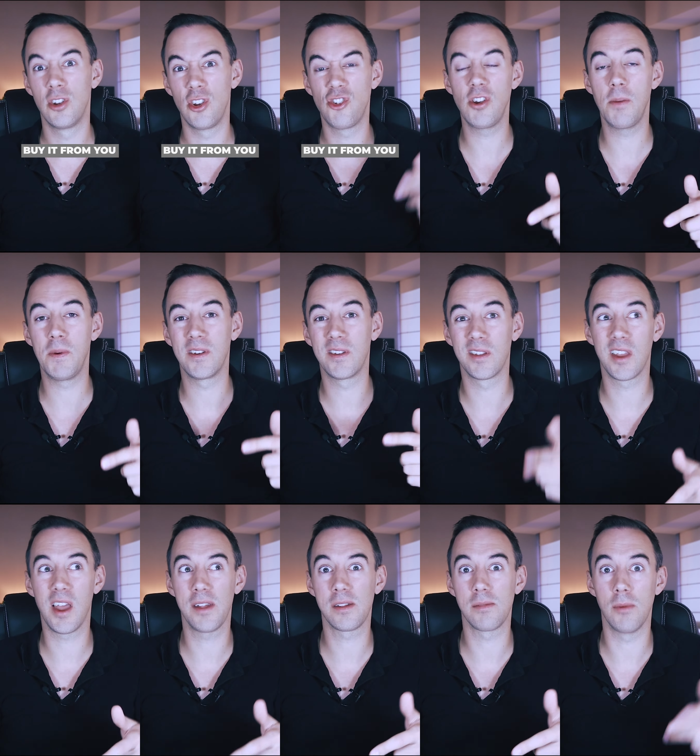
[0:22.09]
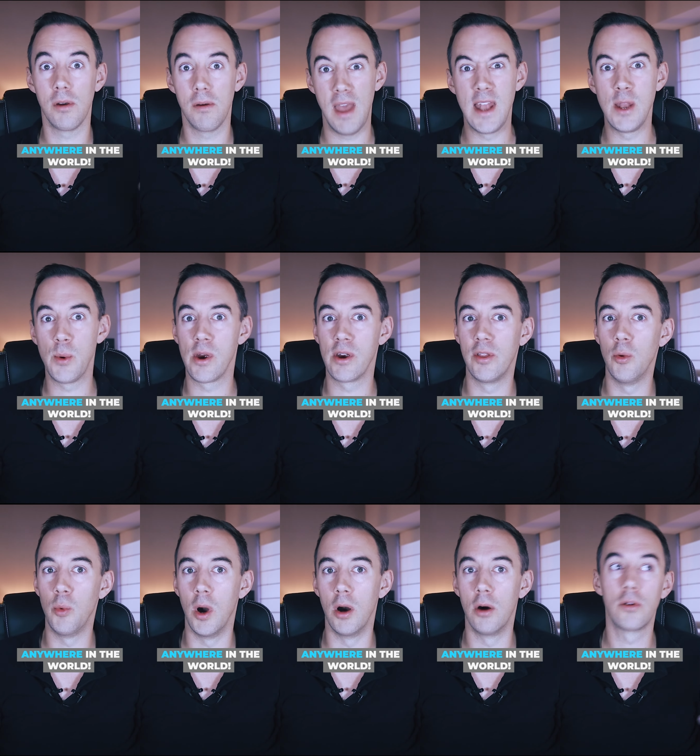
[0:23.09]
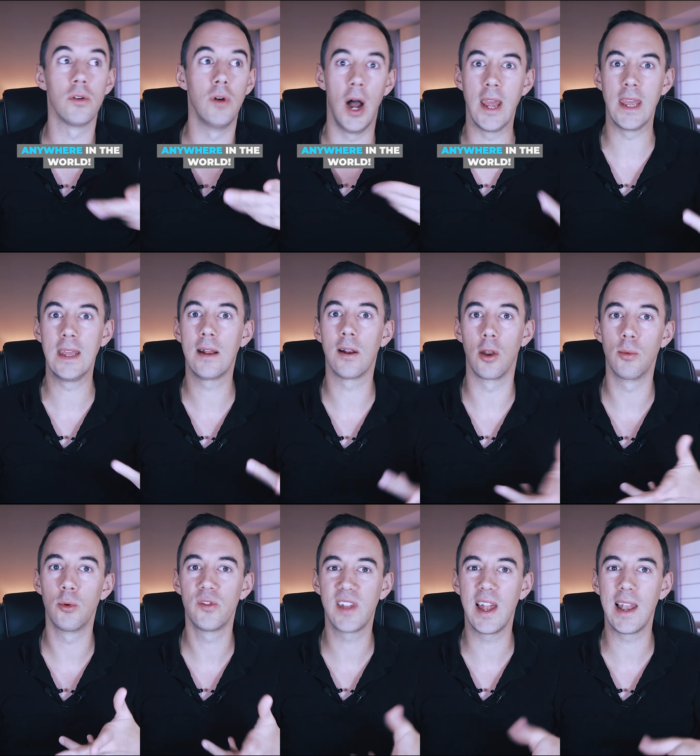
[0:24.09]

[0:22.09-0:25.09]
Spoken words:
to ship it to the customer anywhere in the world, i.e. global